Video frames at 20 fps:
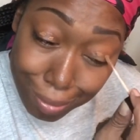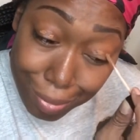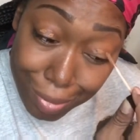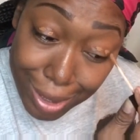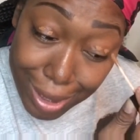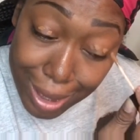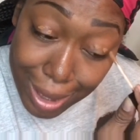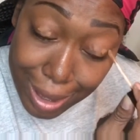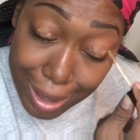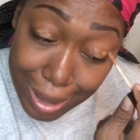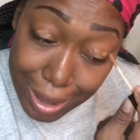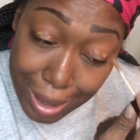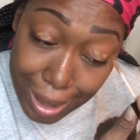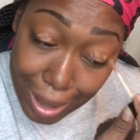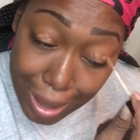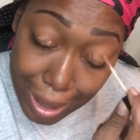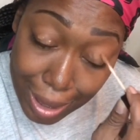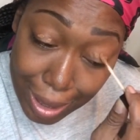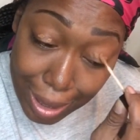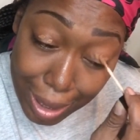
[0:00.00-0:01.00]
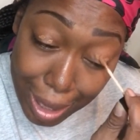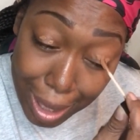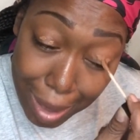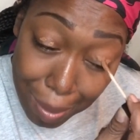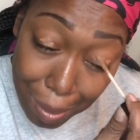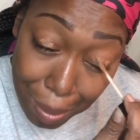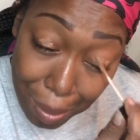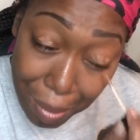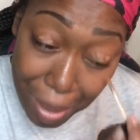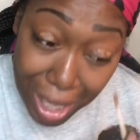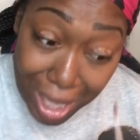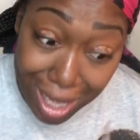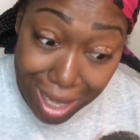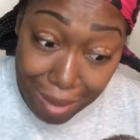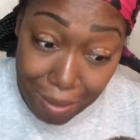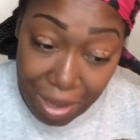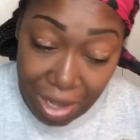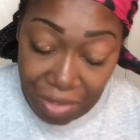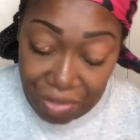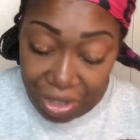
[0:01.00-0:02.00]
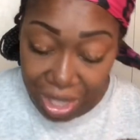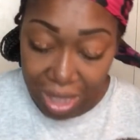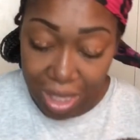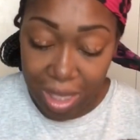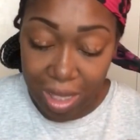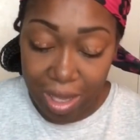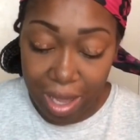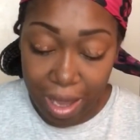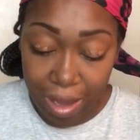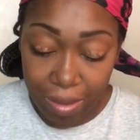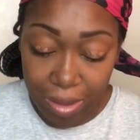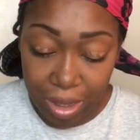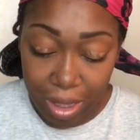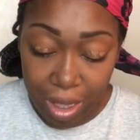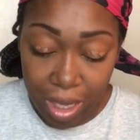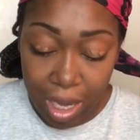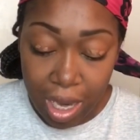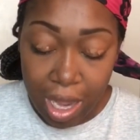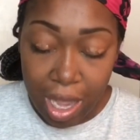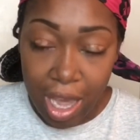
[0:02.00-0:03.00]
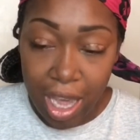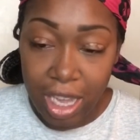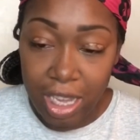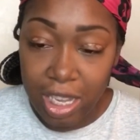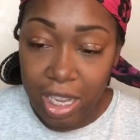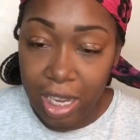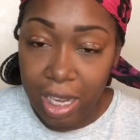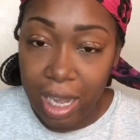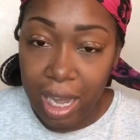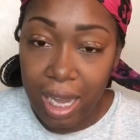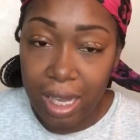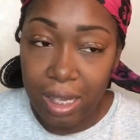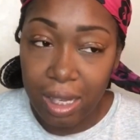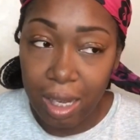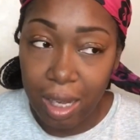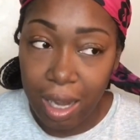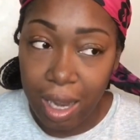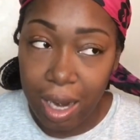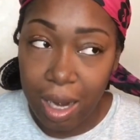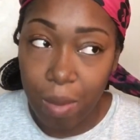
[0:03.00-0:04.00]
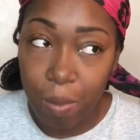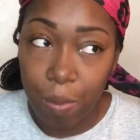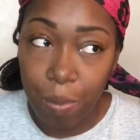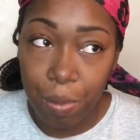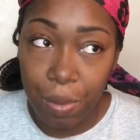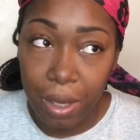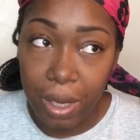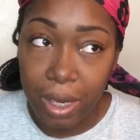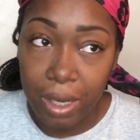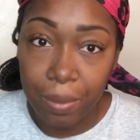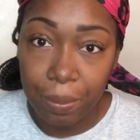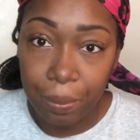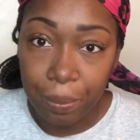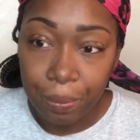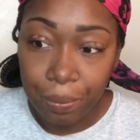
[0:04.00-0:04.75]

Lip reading: 16 and maybe 50,000, and you're kind of like, but